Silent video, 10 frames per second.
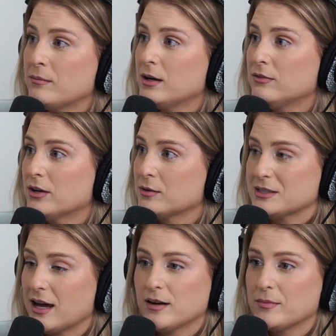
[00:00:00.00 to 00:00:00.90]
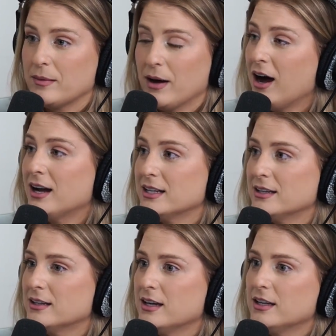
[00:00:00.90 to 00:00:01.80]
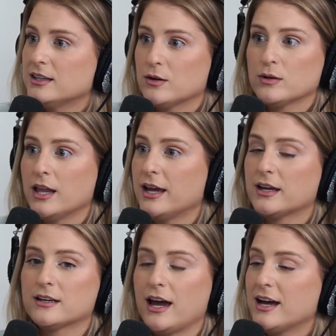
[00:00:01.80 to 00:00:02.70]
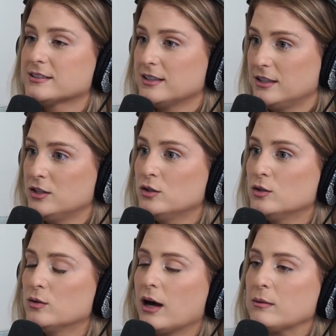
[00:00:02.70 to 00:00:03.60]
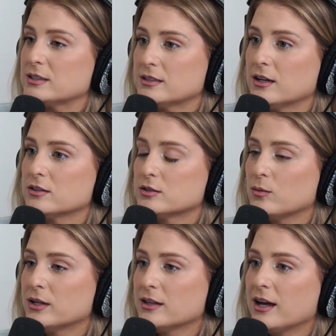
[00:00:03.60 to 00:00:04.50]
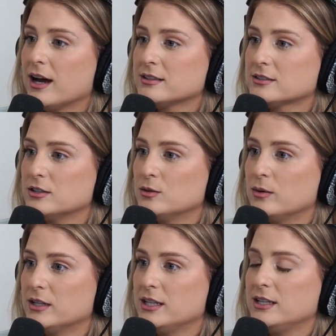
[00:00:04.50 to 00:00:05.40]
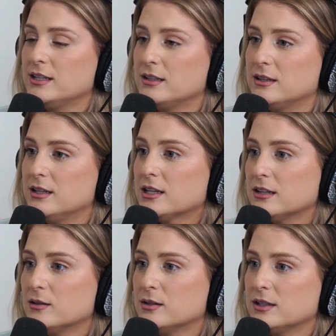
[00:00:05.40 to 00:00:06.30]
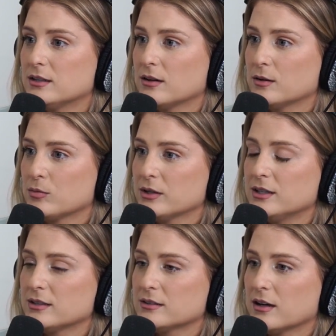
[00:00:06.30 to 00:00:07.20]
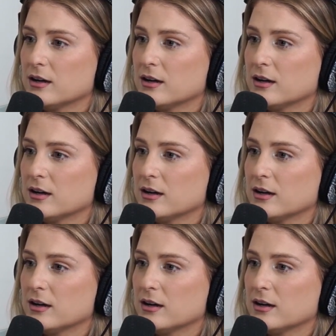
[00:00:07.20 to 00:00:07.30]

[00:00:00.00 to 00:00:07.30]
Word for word: that motherfucker was out of my body, they were like asking you. I wasn't there, so what did they ask you when he needed the NICU and needed all the breathing